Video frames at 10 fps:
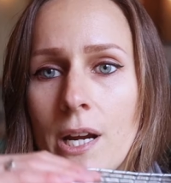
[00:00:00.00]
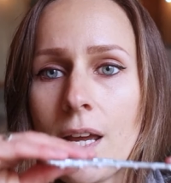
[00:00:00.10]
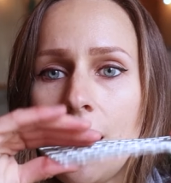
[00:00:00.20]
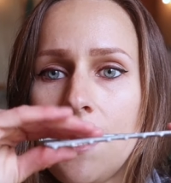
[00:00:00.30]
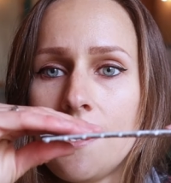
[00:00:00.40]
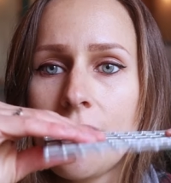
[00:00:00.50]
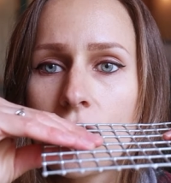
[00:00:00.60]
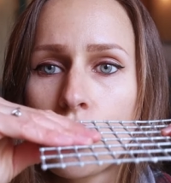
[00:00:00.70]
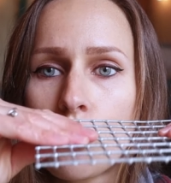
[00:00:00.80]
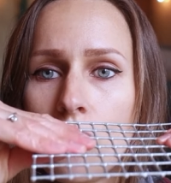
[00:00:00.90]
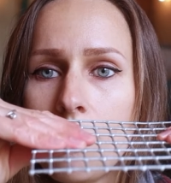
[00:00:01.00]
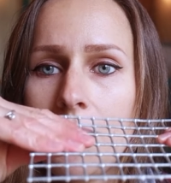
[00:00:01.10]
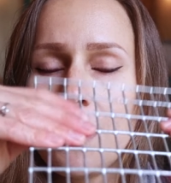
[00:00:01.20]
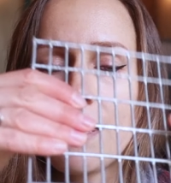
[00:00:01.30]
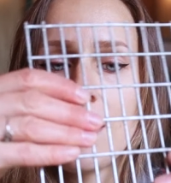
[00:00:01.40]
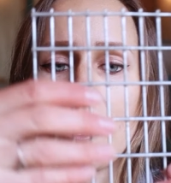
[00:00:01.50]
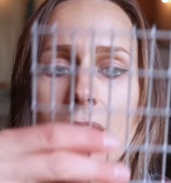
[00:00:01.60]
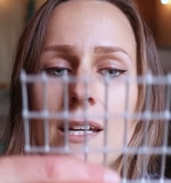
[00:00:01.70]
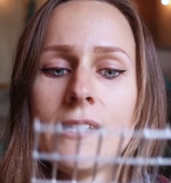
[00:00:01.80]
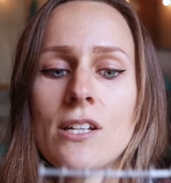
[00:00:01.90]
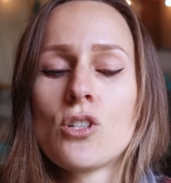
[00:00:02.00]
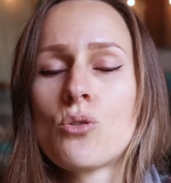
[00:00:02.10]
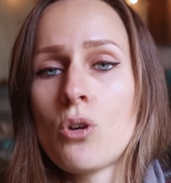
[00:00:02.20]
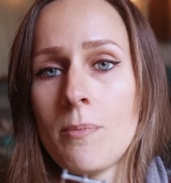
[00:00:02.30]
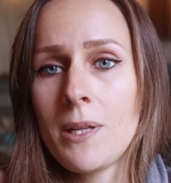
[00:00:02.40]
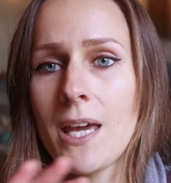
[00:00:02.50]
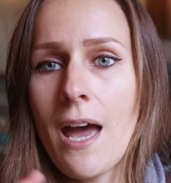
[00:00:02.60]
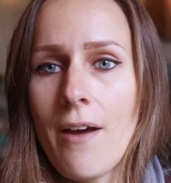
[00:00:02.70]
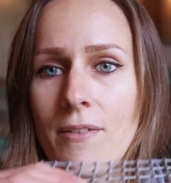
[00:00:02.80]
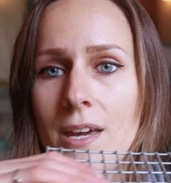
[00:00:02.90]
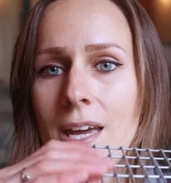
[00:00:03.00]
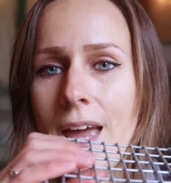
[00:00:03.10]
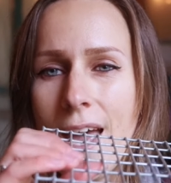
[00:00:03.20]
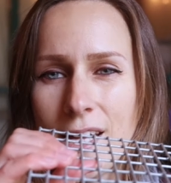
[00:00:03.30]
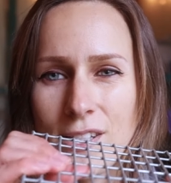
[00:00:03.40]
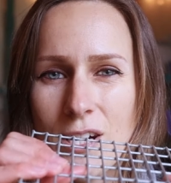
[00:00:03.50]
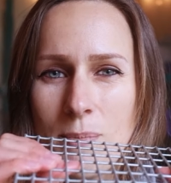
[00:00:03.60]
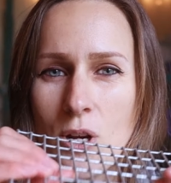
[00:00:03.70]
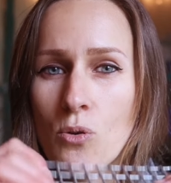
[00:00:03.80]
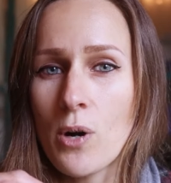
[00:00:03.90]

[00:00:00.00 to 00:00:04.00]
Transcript: please go check out the video that I have posted on wire bottom flooring for